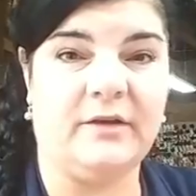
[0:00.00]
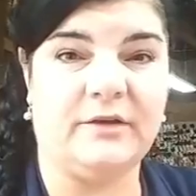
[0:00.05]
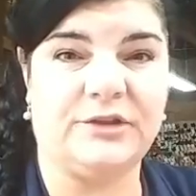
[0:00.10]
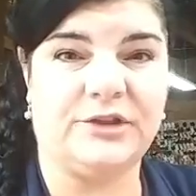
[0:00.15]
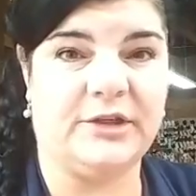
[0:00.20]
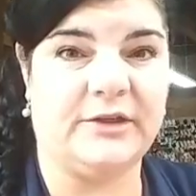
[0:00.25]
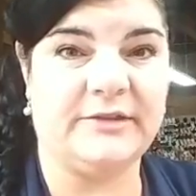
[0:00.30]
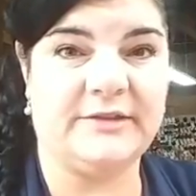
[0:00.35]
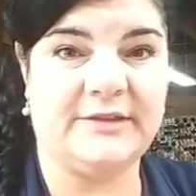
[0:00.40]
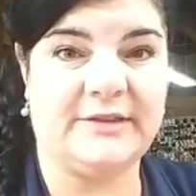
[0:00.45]

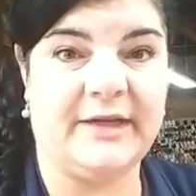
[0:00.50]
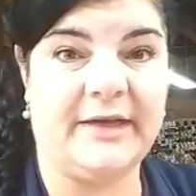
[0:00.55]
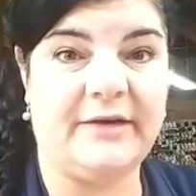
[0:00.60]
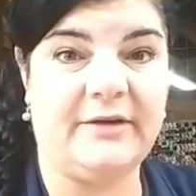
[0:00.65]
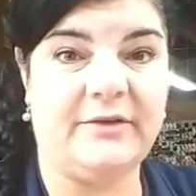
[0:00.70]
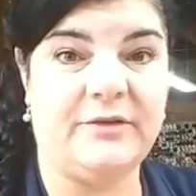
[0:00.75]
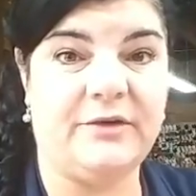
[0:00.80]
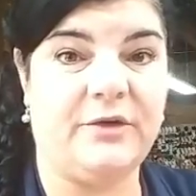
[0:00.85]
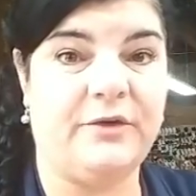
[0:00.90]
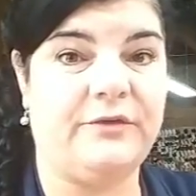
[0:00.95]
charts, and I
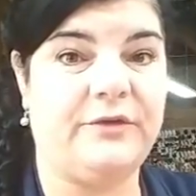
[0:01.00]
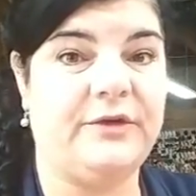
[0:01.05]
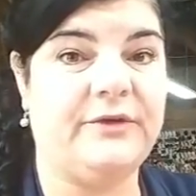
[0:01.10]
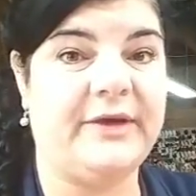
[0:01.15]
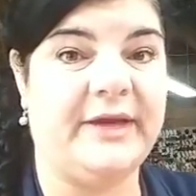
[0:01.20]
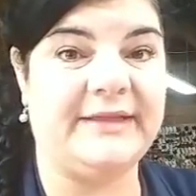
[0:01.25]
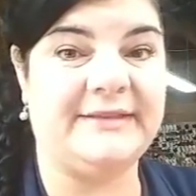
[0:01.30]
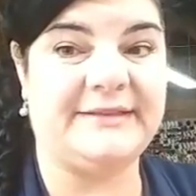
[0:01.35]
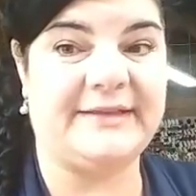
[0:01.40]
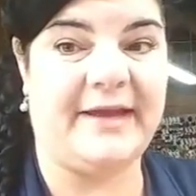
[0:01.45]
don't know if you
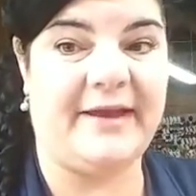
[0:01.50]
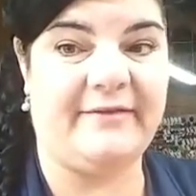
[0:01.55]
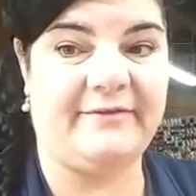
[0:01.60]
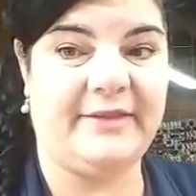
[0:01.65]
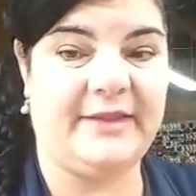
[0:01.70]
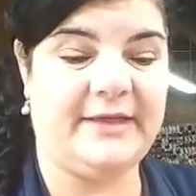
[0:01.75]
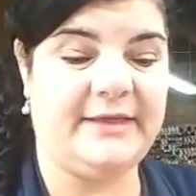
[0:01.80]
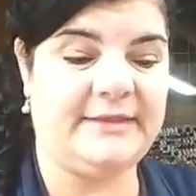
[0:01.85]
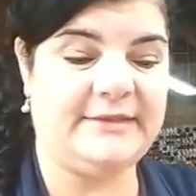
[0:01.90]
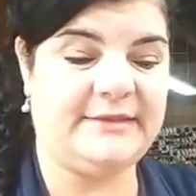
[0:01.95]
guys have
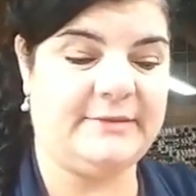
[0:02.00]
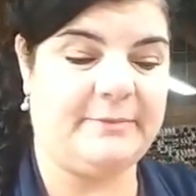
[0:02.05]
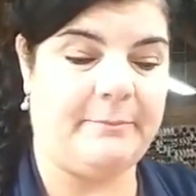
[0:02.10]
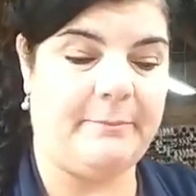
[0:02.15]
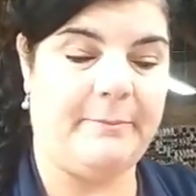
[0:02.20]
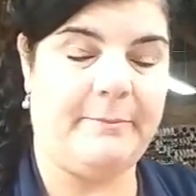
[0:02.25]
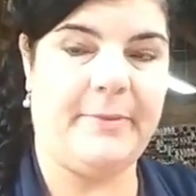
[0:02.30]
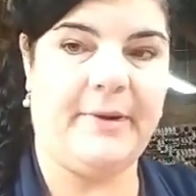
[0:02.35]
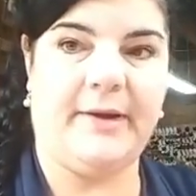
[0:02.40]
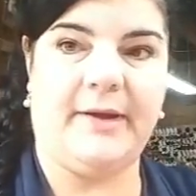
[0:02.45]
these,
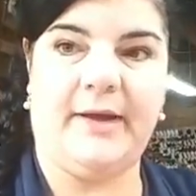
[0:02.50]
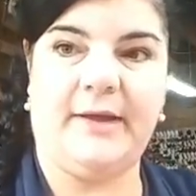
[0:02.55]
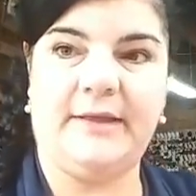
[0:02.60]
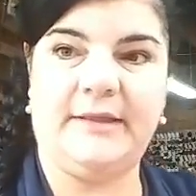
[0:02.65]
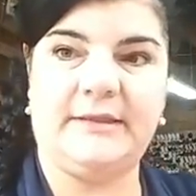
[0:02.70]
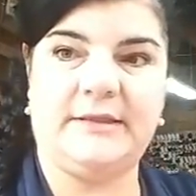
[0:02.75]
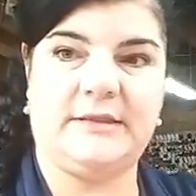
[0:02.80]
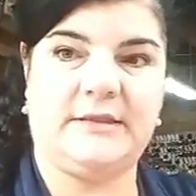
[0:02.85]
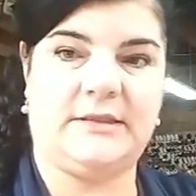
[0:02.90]
but